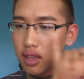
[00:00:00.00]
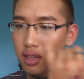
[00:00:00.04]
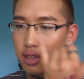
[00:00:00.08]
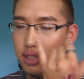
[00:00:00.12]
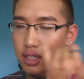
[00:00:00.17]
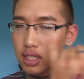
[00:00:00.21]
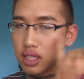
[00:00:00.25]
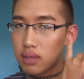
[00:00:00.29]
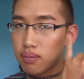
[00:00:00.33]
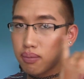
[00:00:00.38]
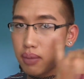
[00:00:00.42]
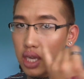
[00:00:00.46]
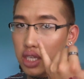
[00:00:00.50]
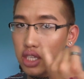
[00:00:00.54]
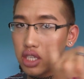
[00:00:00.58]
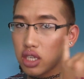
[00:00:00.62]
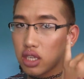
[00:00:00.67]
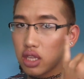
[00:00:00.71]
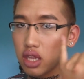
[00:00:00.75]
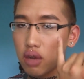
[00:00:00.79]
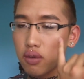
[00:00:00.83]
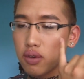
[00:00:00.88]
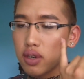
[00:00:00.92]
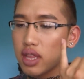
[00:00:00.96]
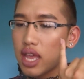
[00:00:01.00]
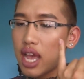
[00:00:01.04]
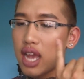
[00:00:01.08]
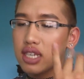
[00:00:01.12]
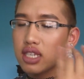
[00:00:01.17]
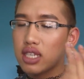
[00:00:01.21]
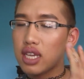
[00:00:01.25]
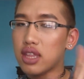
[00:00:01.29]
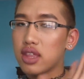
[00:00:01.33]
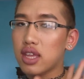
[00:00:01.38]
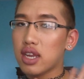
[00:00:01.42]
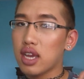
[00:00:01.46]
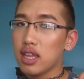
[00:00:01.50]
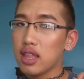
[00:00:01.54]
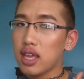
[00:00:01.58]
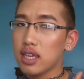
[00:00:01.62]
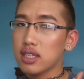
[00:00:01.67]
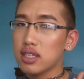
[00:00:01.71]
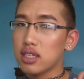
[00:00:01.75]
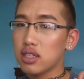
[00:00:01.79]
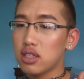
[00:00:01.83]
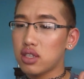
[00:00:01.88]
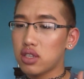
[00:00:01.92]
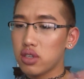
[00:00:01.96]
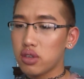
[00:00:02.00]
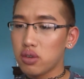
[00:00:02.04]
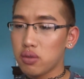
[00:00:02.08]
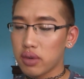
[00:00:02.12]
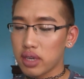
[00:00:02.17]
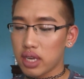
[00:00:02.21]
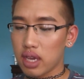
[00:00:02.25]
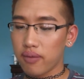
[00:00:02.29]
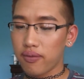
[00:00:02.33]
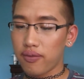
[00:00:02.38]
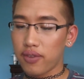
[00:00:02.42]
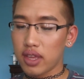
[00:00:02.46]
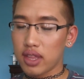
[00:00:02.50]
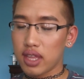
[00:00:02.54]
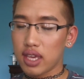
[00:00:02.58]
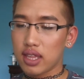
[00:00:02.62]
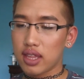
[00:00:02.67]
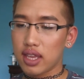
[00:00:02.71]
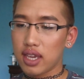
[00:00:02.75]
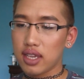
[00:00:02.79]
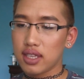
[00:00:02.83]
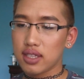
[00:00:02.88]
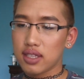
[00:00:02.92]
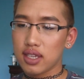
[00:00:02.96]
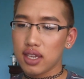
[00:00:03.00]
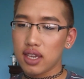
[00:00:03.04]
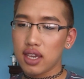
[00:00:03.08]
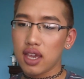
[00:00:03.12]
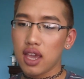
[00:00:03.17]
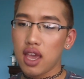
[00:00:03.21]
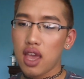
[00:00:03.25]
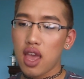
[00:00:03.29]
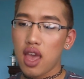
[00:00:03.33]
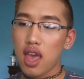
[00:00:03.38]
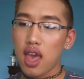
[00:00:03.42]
smudgy lower lash line that I like to do when I'm feeling lazy.